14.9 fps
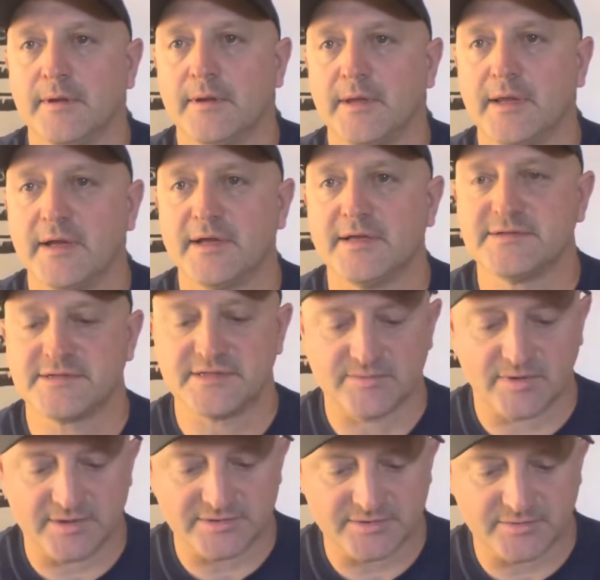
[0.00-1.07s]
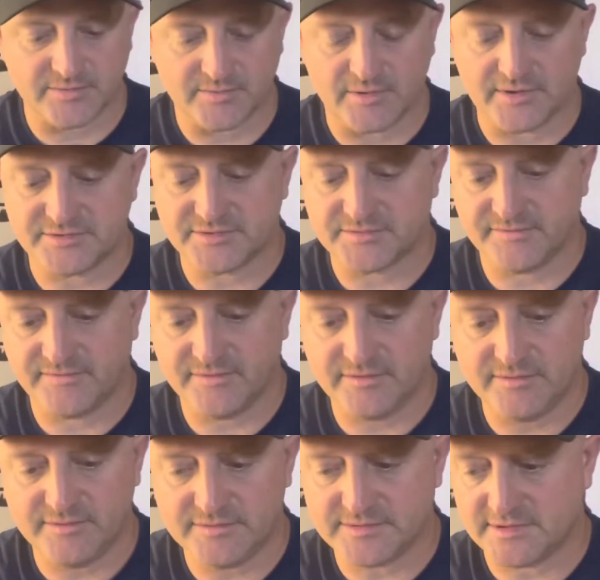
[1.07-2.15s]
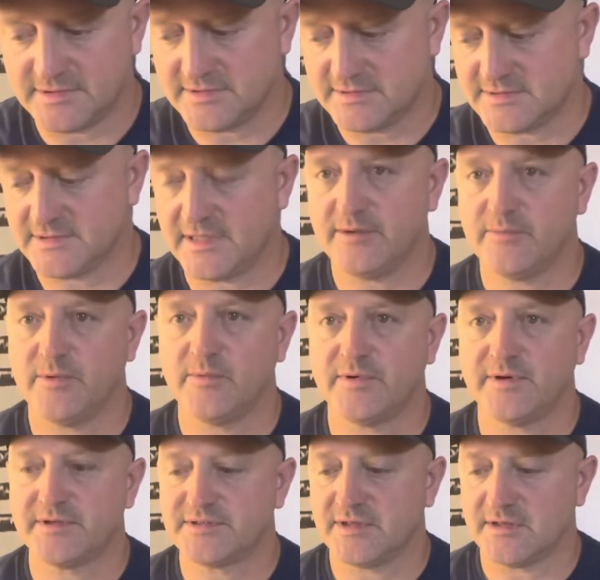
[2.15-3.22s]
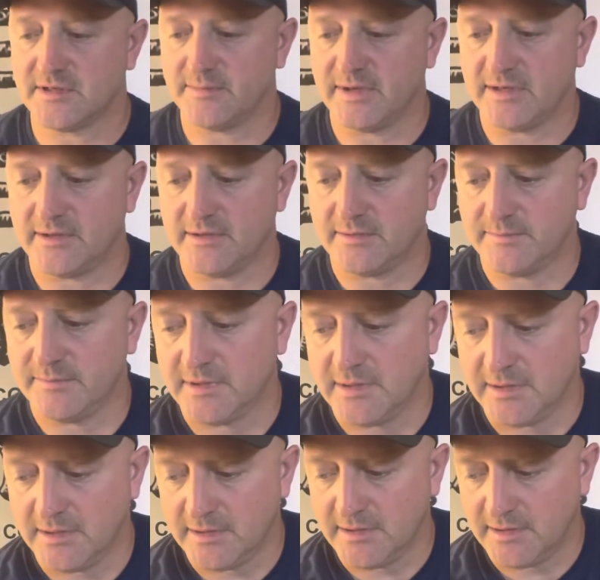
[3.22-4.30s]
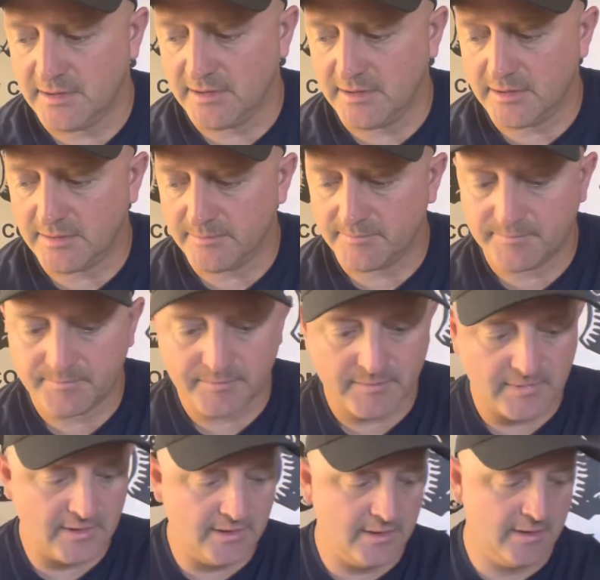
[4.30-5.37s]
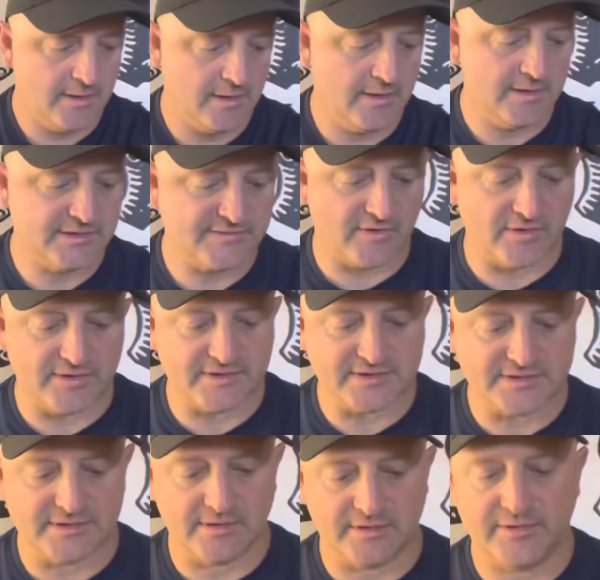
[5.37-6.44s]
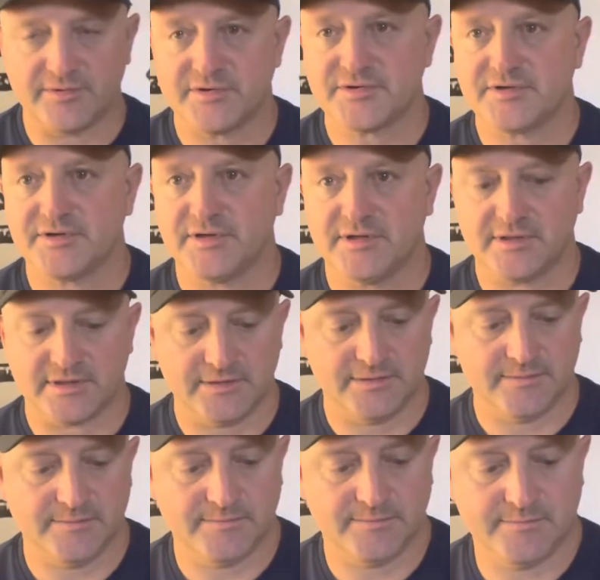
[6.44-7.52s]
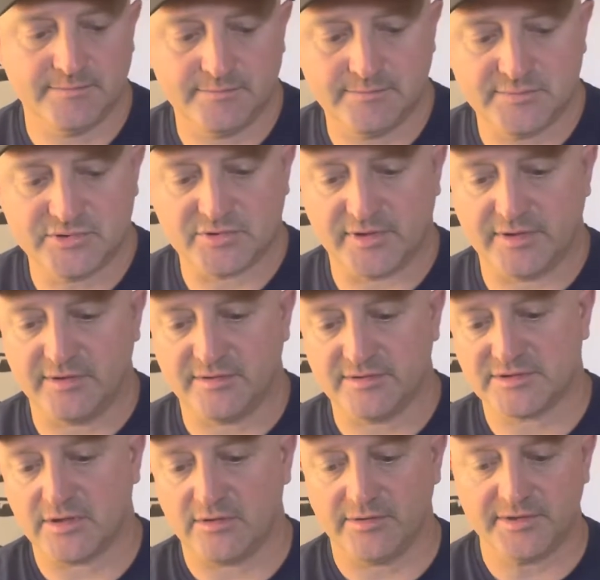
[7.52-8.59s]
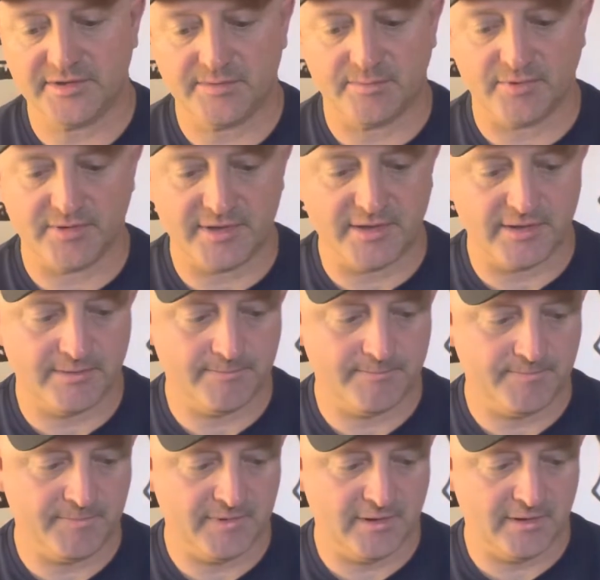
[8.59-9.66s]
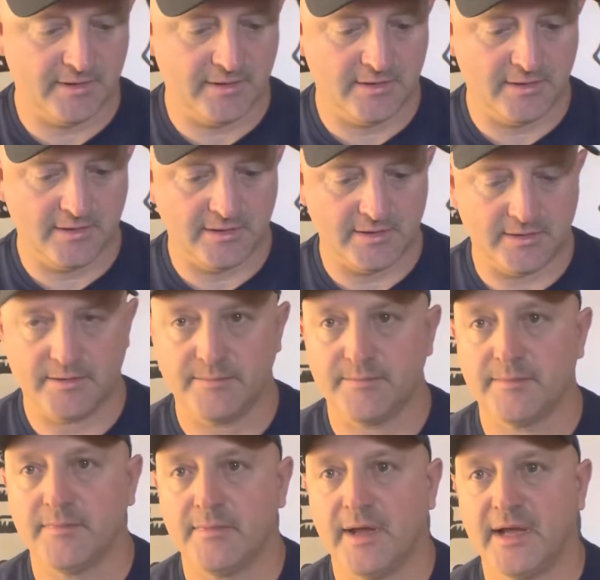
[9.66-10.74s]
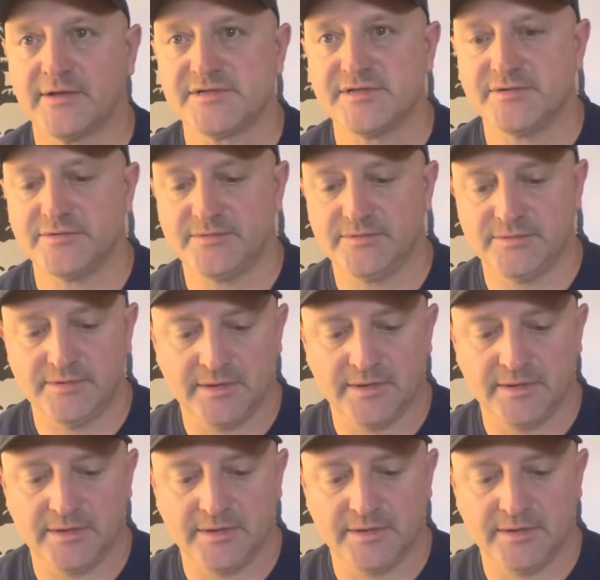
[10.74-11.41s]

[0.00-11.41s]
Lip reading: Hey guys, it's Roger with Roger's Reviews, and today we want to talk about as far as loader truck, trailers, hauling debris, how to